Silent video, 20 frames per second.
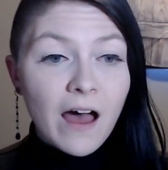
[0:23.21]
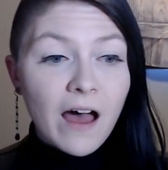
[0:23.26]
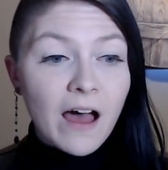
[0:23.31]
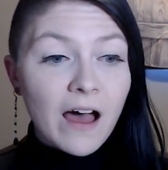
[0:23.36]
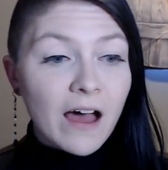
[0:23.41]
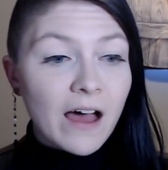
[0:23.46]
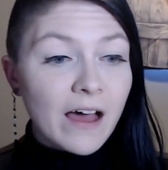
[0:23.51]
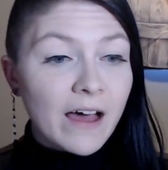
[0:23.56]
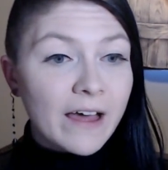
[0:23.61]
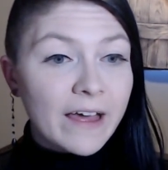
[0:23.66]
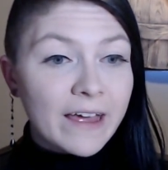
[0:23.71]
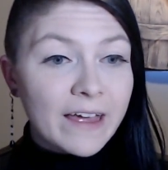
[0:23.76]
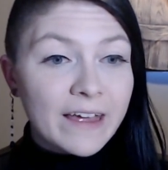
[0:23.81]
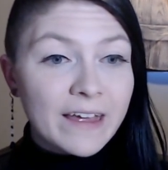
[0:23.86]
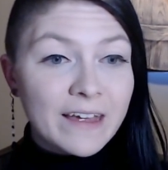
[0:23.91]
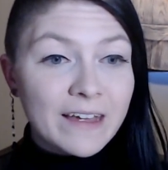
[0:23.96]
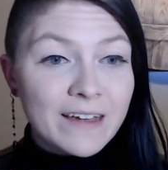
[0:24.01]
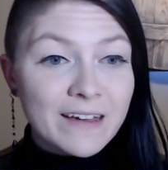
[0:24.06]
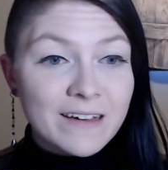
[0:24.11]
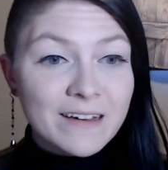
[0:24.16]

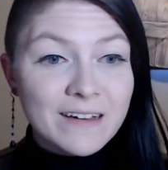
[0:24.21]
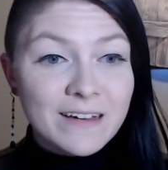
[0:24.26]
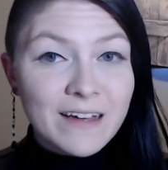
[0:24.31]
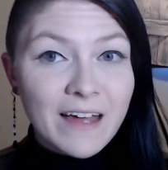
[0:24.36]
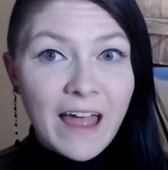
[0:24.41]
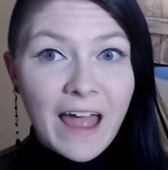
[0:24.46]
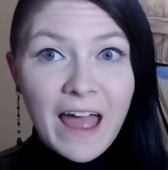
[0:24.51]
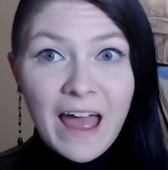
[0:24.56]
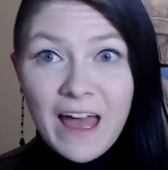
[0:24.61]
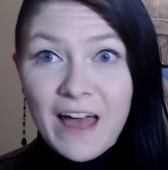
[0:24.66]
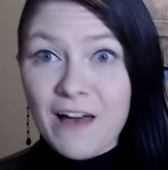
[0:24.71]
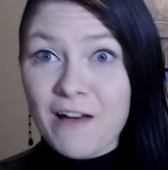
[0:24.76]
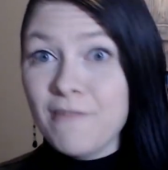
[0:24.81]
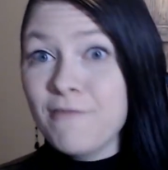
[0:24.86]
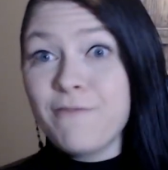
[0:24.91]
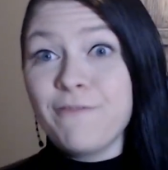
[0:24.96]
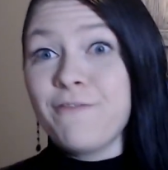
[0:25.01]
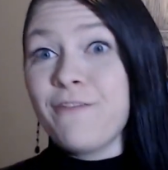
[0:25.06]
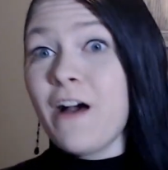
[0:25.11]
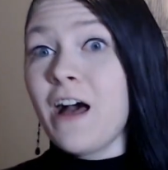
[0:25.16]
I
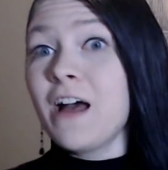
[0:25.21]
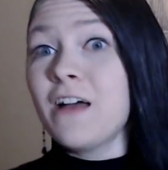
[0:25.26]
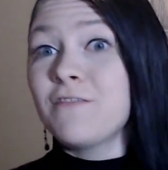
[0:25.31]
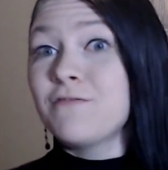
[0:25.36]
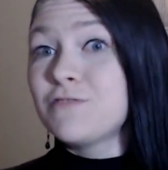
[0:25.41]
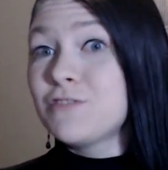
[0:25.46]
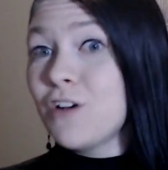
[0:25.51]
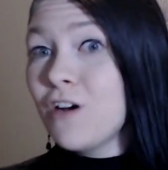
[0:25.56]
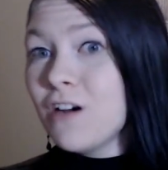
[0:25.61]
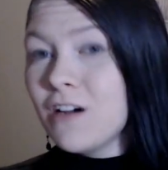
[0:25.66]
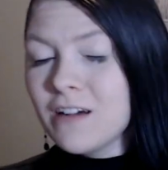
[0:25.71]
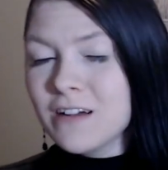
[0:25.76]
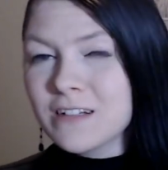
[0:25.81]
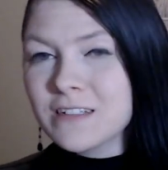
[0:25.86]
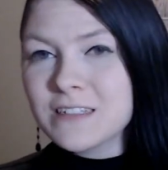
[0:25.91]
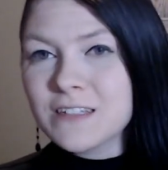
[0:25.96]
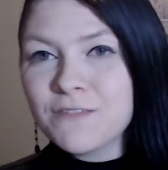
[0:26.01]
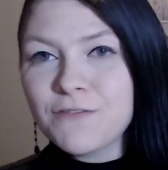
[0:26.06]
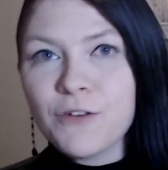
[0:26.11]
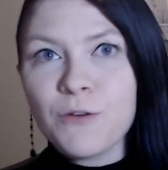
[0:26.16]
have 5
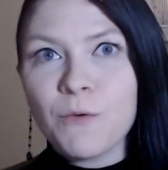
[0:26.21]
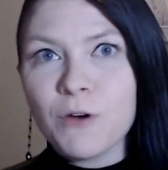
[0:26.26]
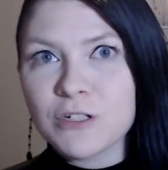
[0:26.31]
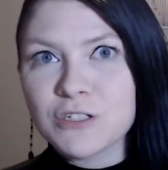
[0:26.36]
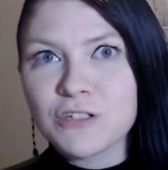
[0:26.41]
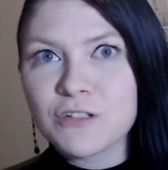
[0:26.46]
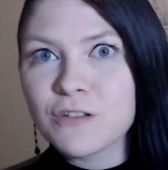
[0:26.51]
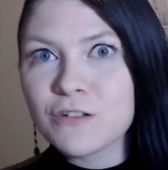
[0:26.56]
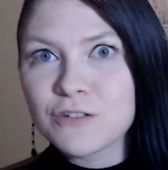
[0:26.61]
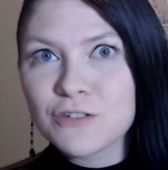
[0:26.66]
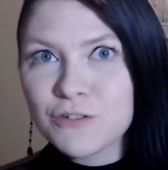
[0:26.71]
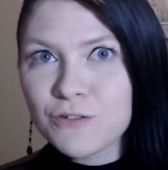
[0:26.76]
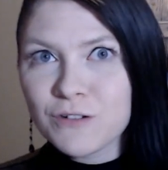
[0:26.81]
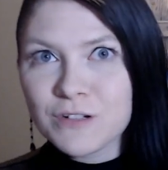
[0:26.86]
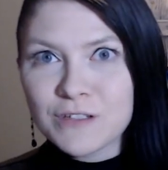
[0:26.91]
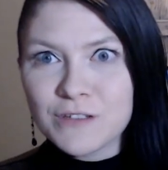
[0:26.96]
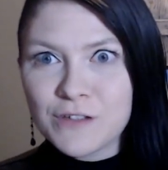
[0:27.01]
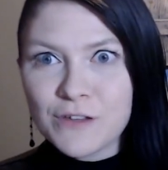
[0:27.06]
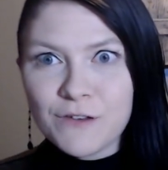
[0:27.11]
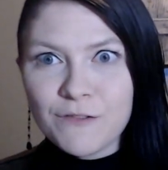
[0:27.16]
dogs. If you watch the
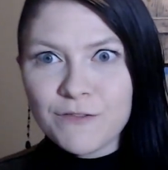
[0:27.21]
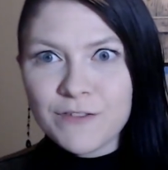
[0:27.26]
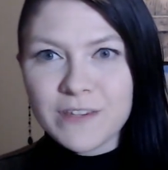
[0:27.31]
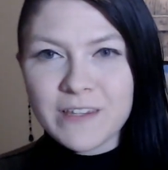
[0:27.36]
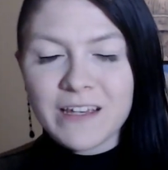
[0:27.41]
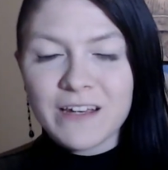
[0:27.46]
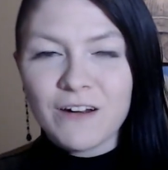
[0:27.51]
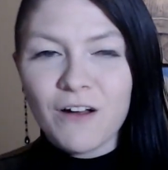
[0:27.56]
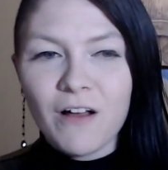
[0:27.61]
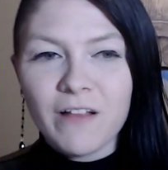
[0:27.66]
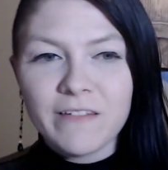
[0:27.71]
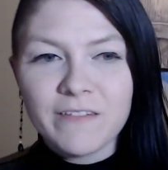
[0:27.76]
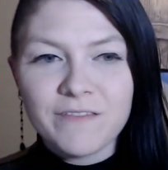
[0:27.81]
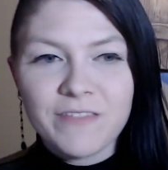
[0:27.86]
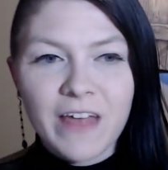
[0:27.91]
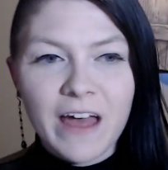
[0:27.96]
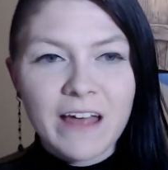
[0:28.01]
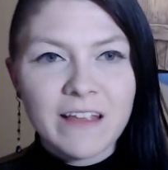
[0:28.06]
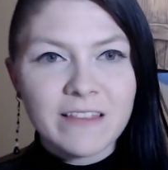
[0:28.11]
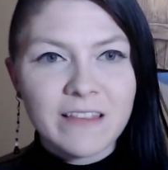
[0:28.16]
shorts, you've seen all of
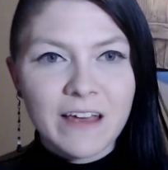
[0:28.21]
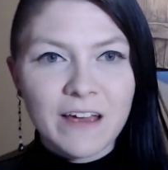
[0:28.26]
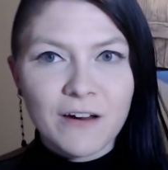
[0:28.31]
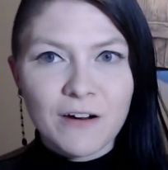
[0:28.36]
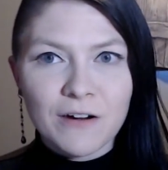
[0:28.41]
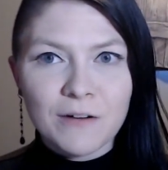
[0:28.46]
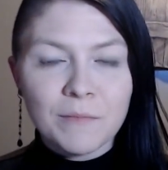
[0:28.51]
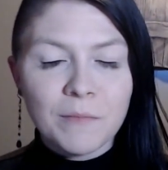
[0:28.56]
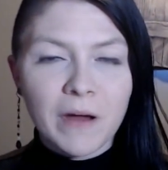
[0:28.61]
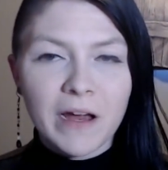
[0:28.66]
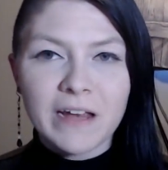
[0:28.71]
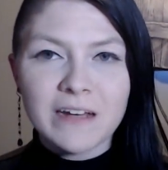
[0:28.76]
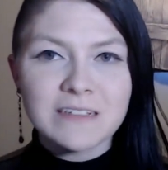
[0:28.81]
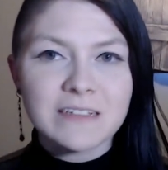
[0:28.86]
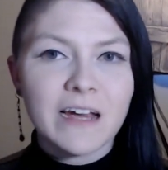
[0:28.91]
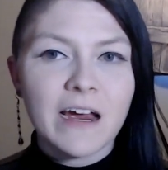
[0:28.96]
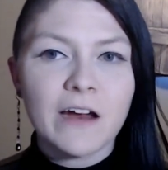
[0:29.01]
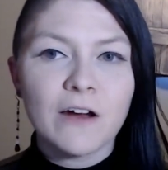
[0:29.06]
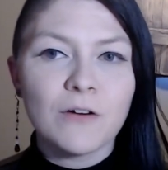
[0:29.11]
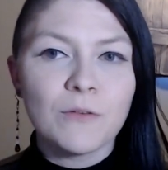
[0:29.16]
that. They are my
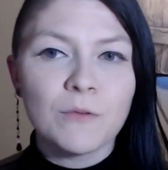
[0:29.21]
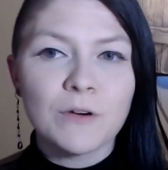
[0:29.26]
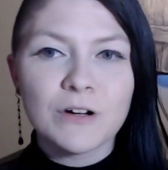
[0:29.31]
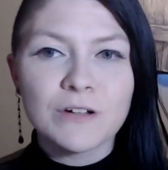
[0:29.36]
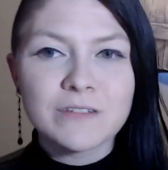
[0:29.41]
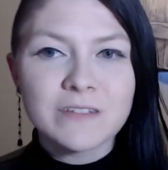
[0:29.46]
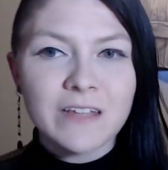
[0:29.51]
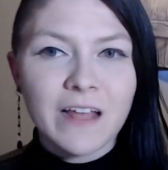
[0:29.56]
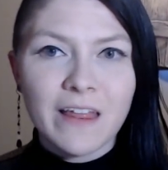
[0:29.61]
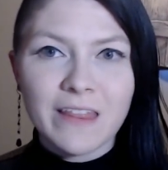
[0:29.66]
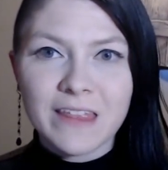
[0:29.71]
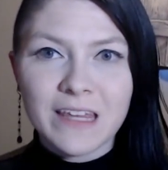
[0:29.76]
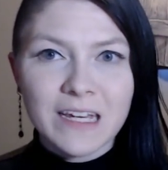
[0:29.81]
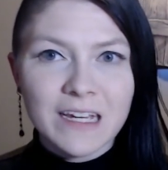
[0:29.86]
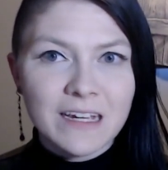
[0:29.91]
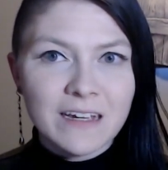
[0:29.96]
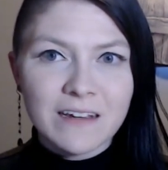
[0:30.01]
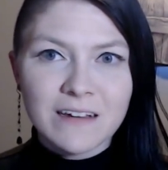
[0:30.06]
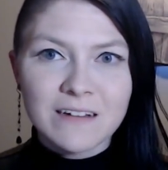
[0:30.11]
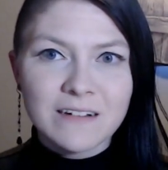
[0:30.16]
entire world.
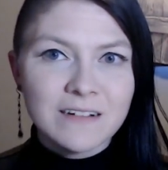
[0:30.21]
Nothing